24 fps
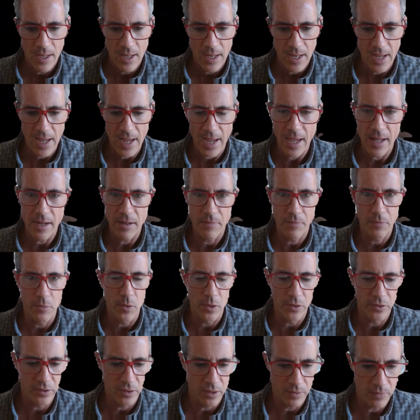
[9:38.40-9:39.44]
And of
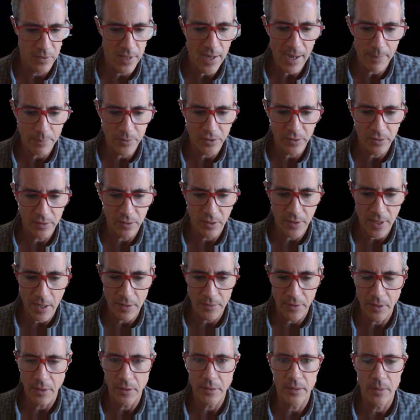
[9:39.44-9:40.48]
course, the captions are down
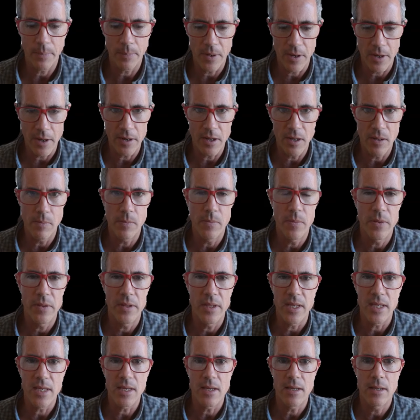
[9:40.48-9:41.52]
there at the bottom,
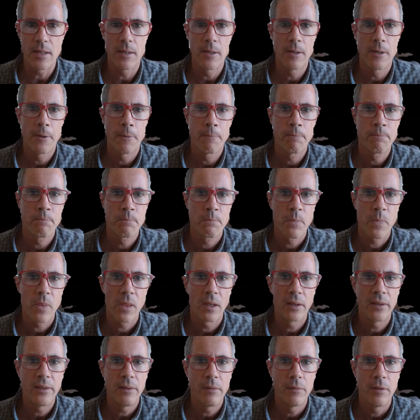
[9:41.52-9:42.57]
the
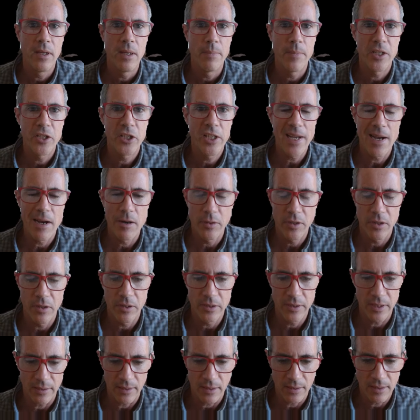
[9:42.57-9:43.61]
image counters at the